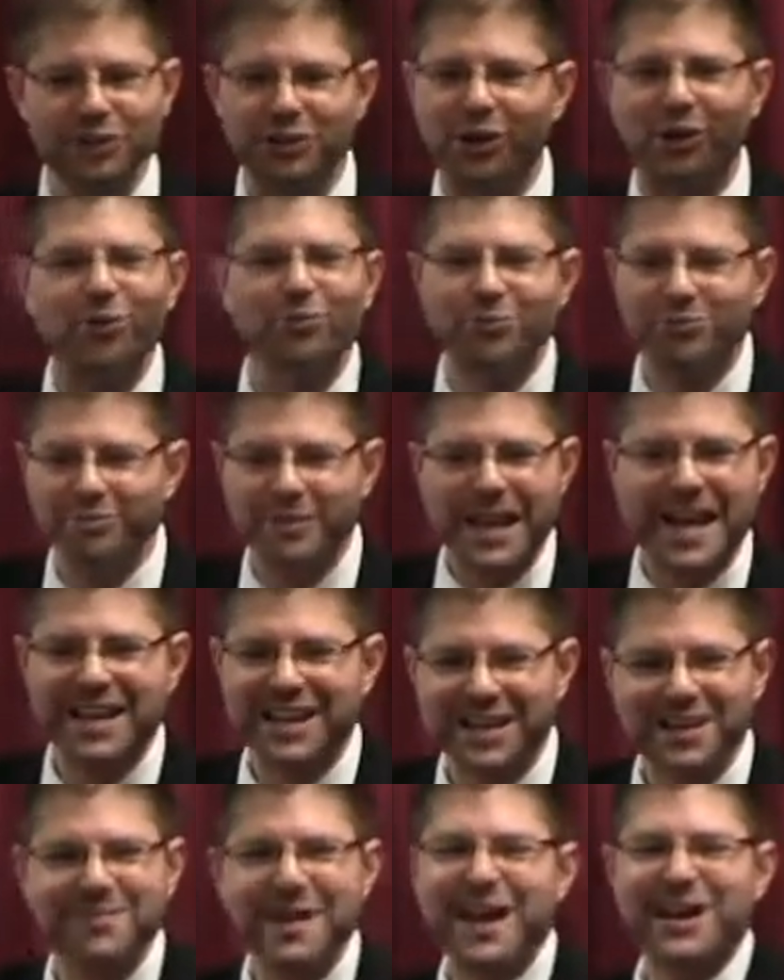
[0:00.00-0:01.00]
Don't
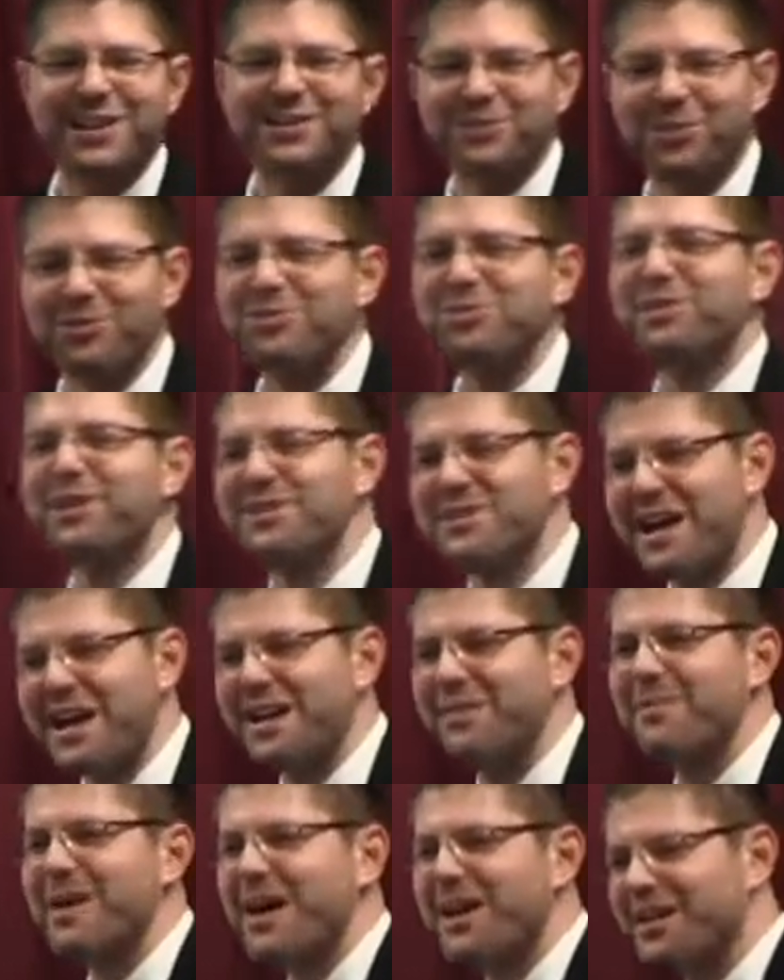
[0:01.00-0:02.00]
panic about it. Don't stress
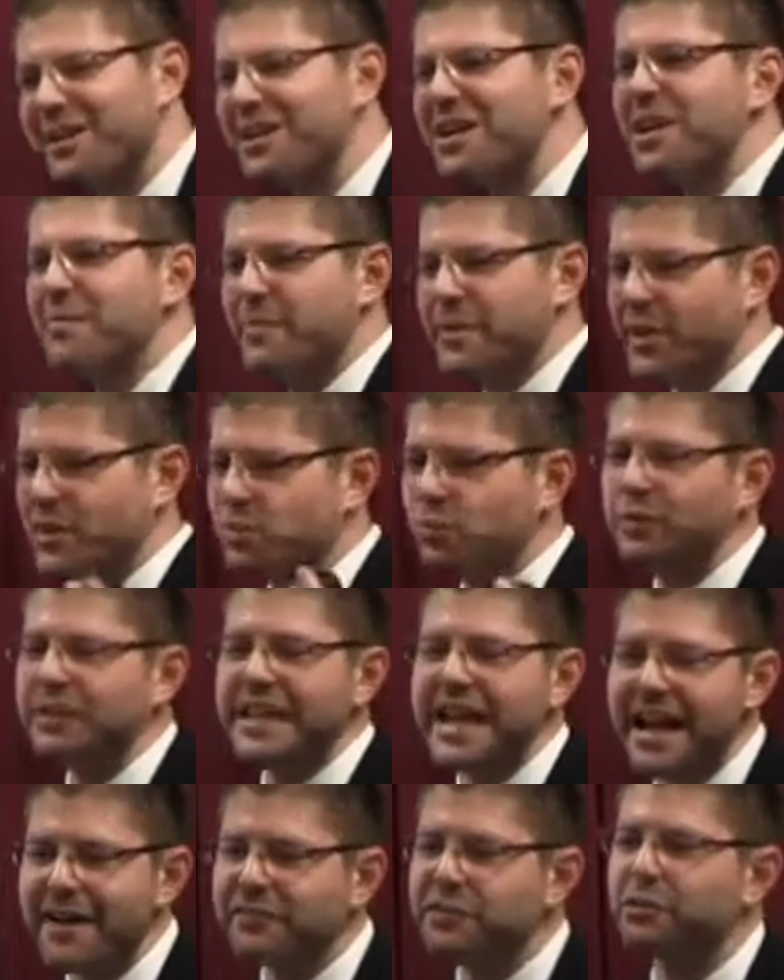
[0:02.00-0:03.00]
out about it, because we
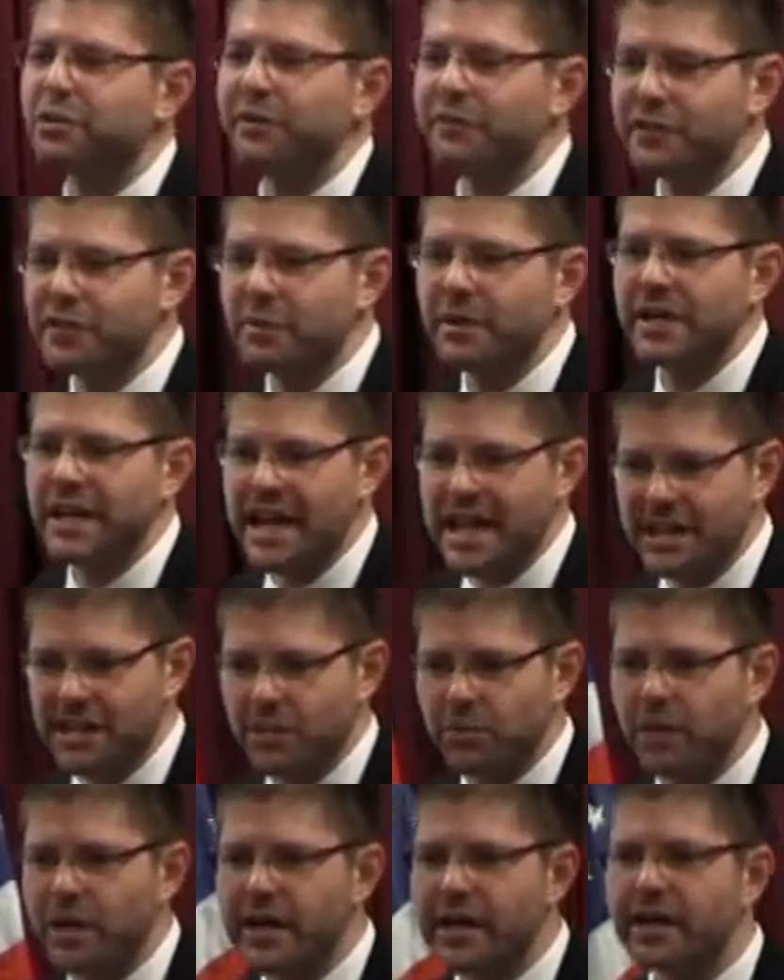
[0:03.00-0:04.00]
have to review it
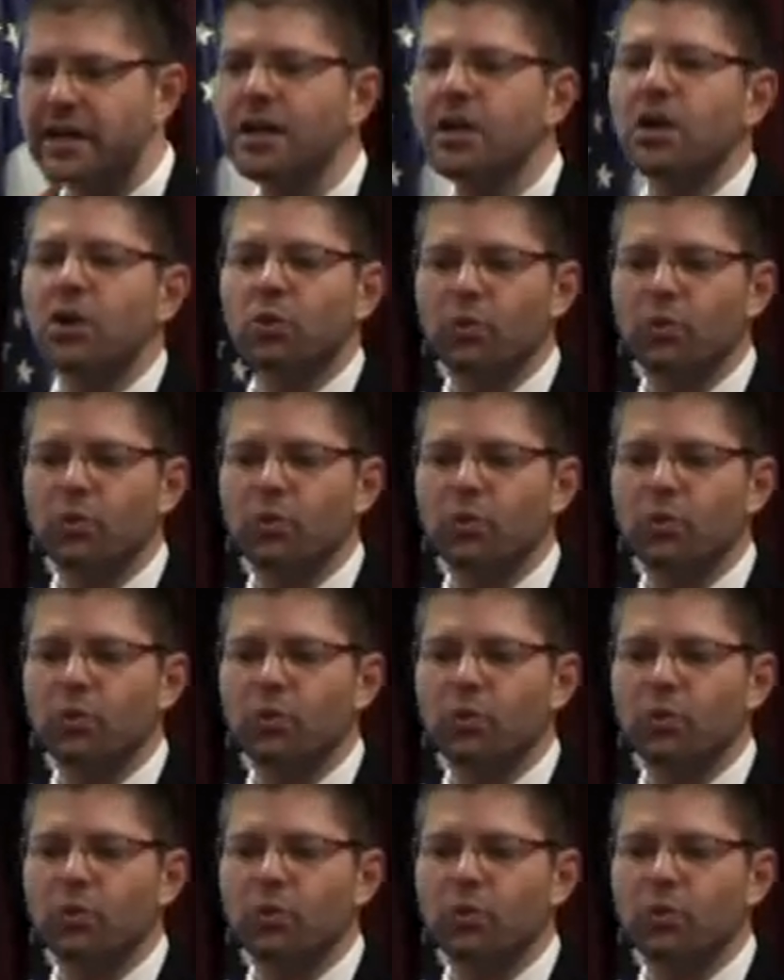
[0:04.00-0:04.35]
anyway.